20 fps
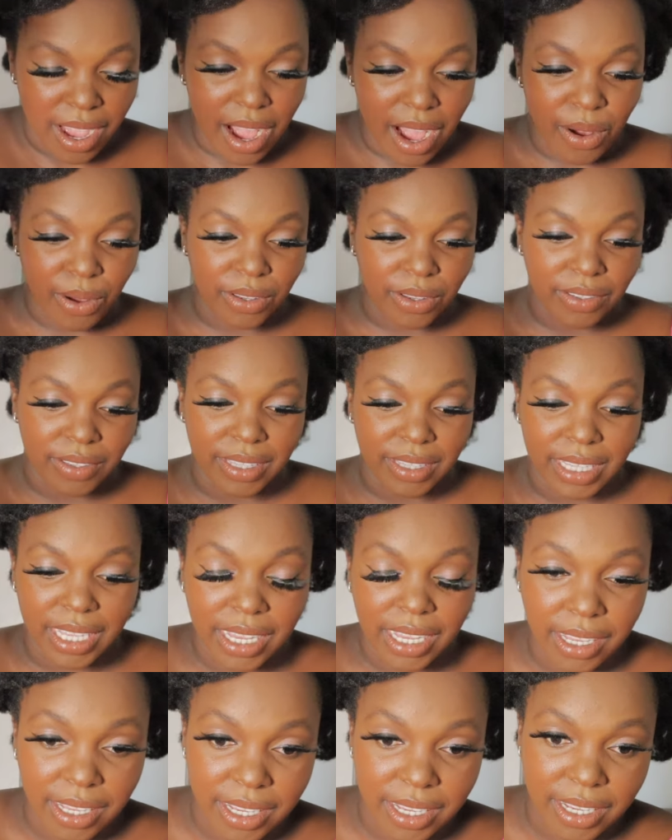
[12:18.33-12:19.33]
I was
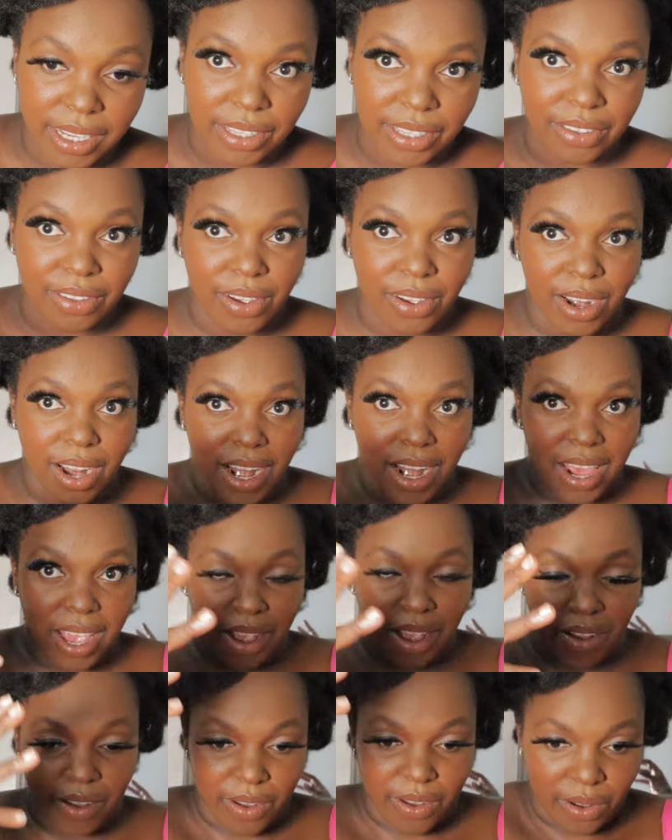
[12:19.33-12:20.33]
thinking it's gonna
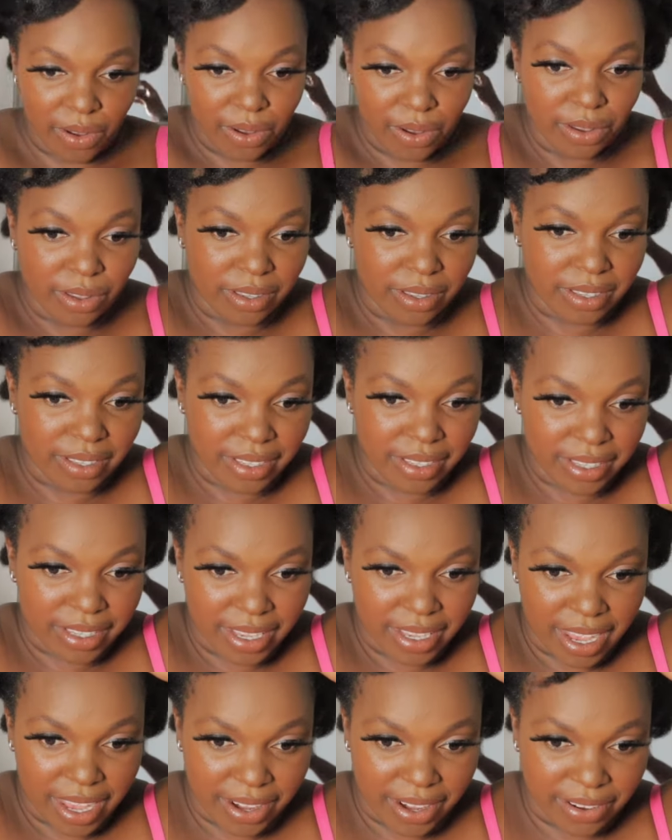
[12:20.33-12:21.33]
like go.
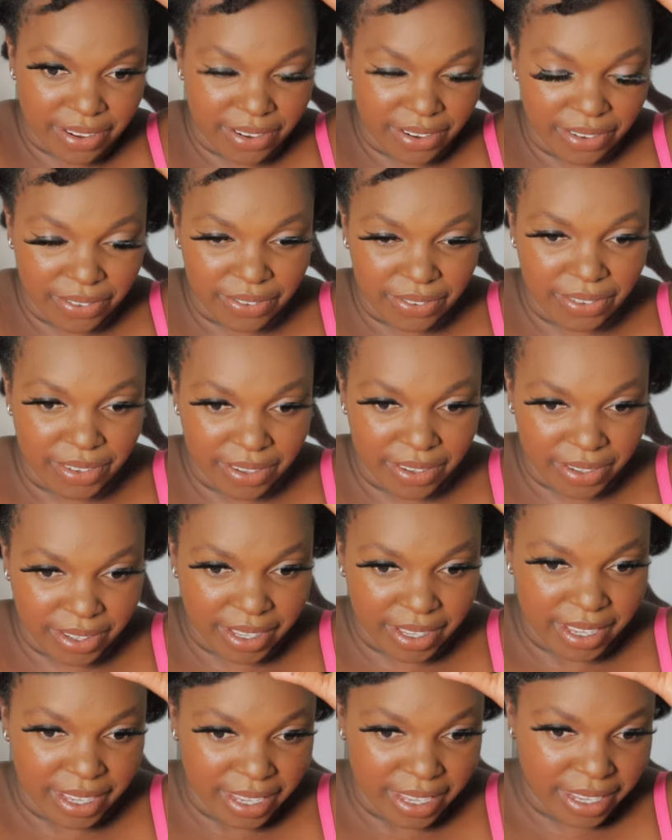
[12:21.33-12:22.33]
I don't know if it
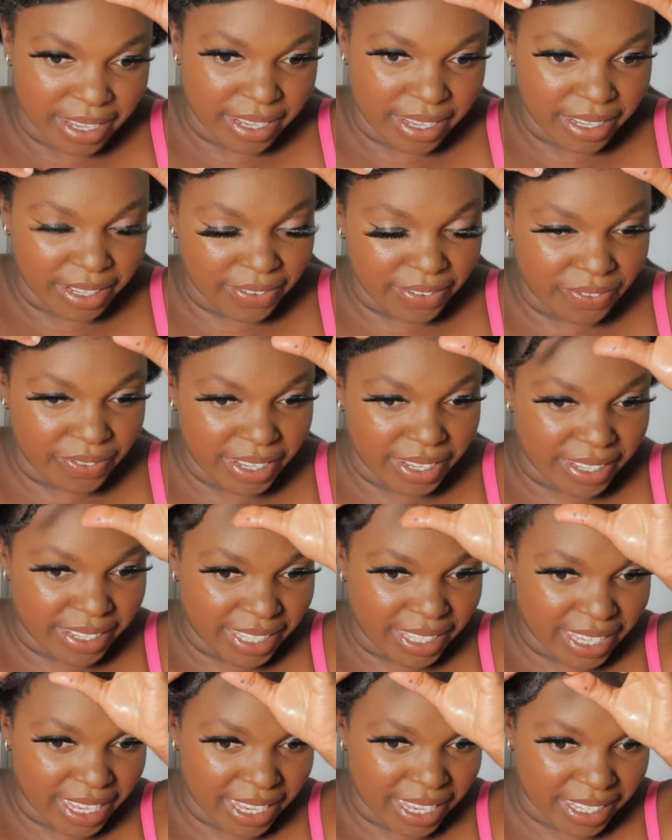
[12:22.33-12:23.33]
makes
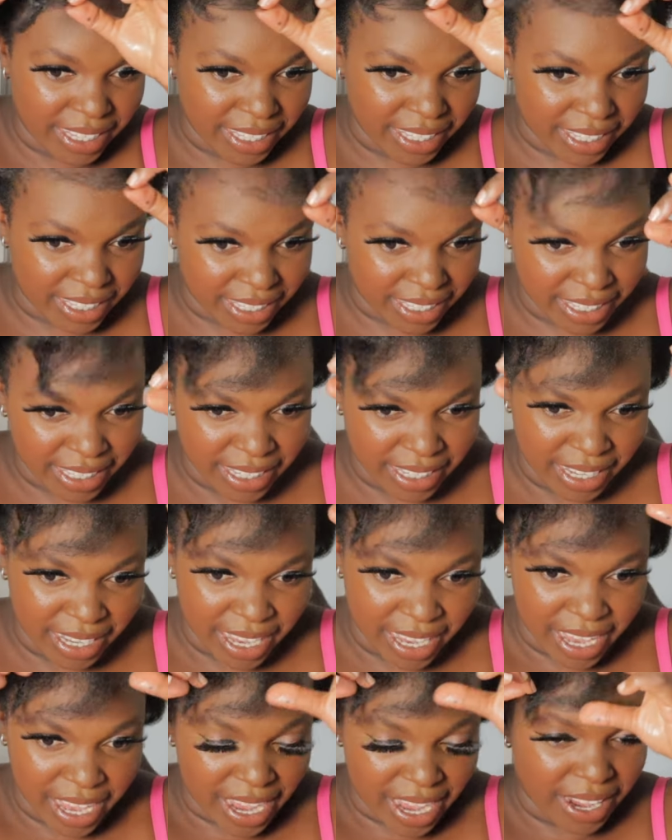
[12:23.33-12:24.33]
sense.
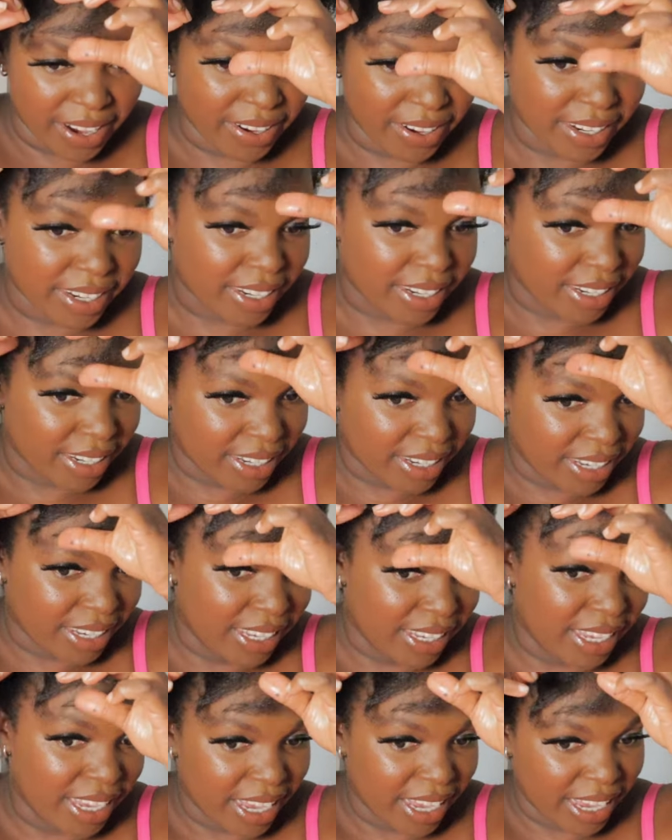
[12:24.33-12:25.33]
I wanted it.
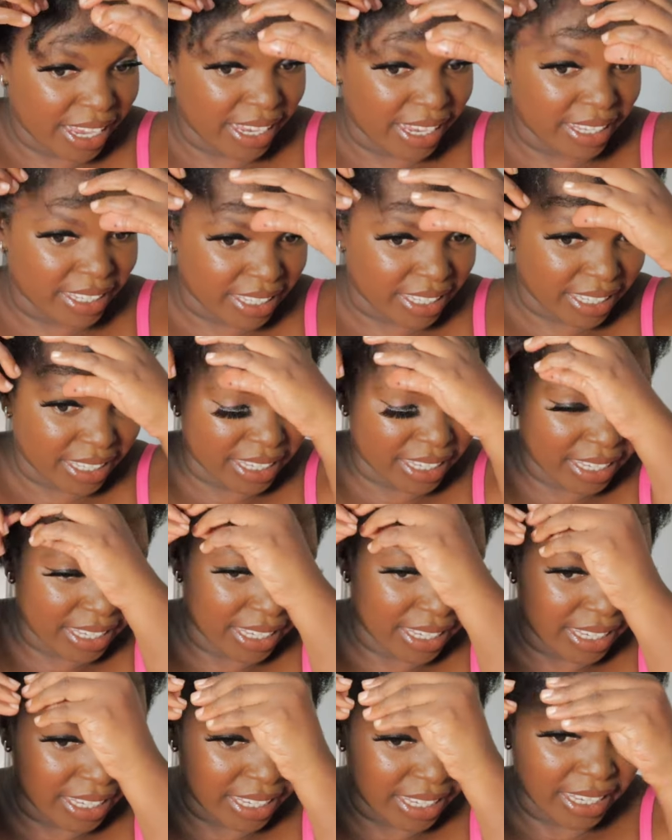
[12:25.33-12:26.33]

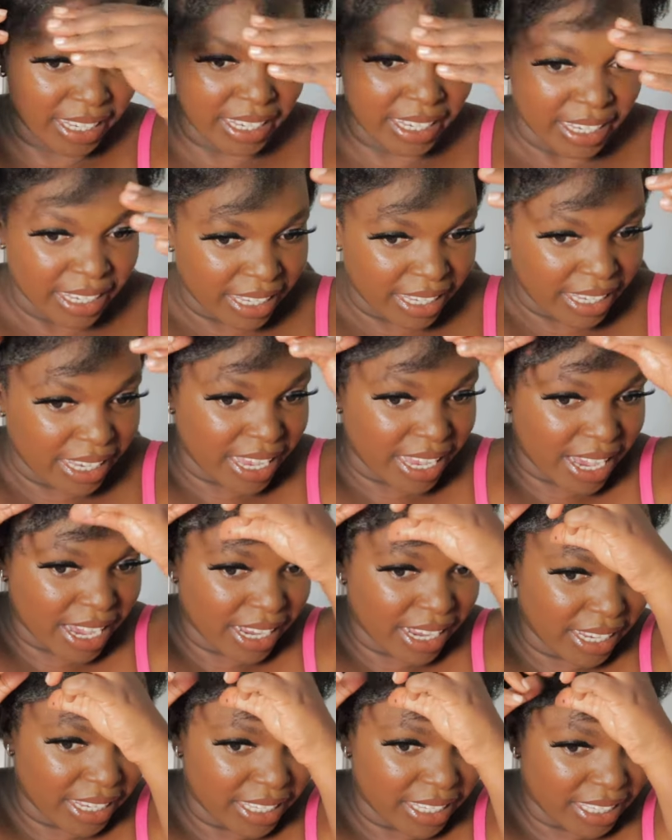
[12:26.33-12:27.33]
Yes,
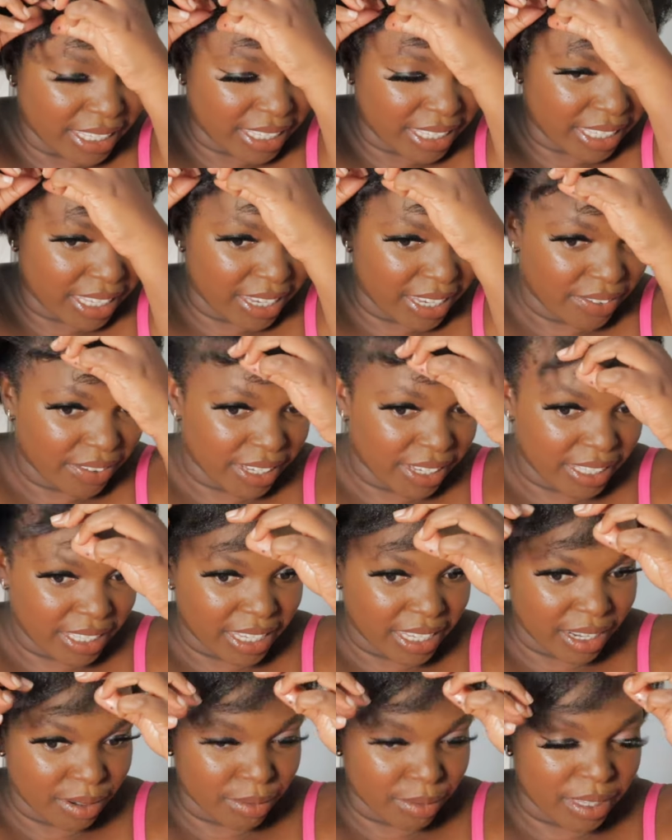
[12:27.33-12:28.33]
yes, it's giving
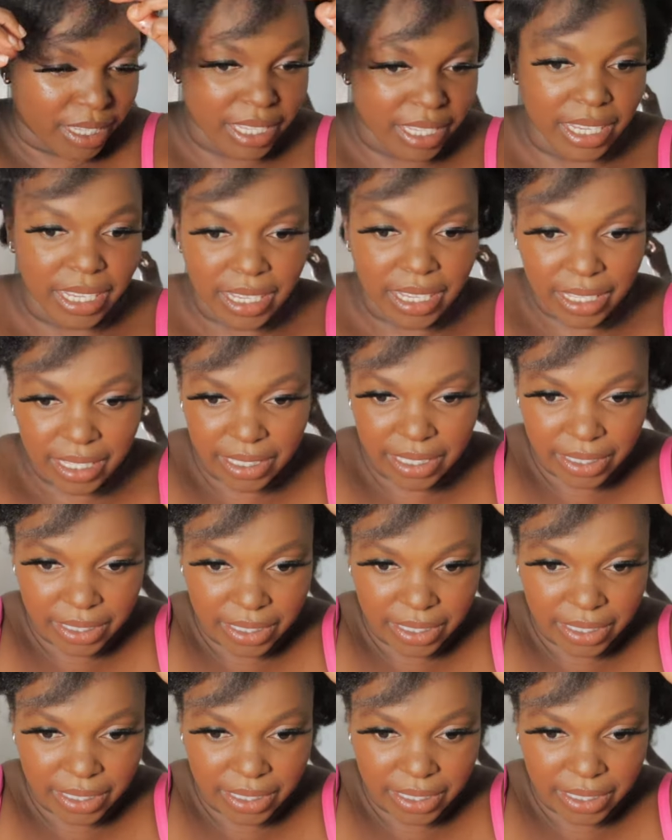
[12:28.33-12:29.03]
something.